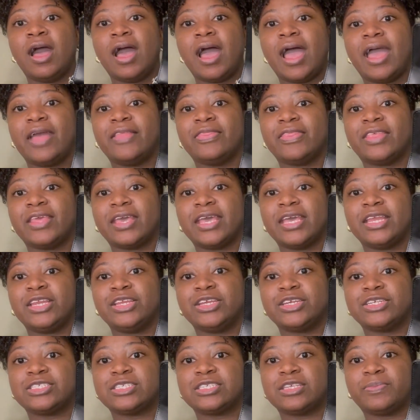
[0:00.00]
And then
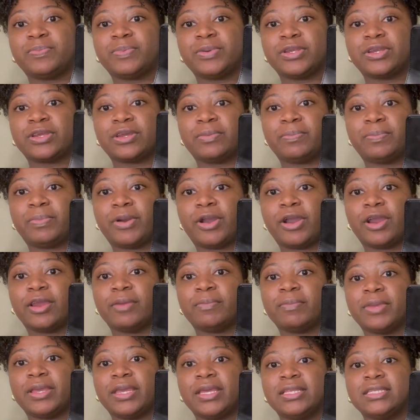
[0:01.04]
your zippered
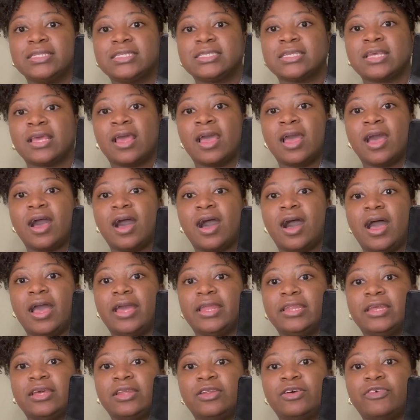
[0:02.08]
compartment,
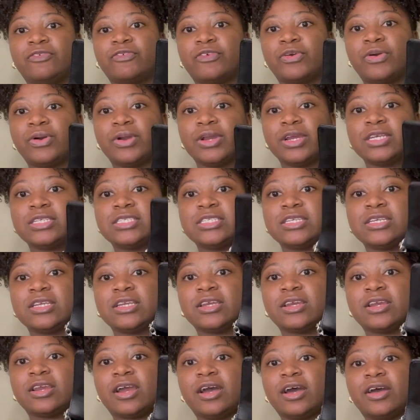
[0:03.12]
and then of course
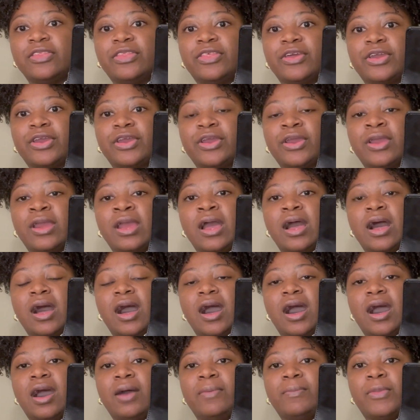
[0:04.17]
your other
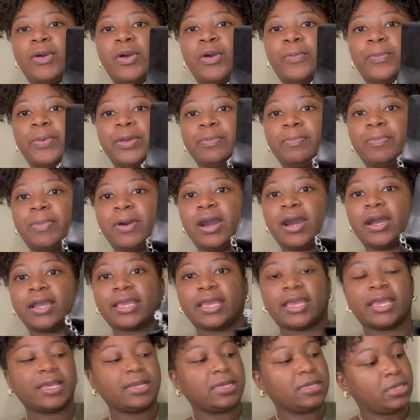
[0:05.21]
open
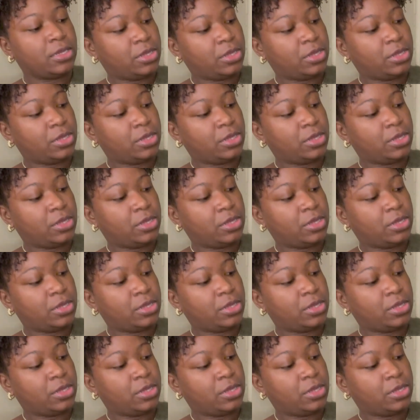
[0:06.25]
pocket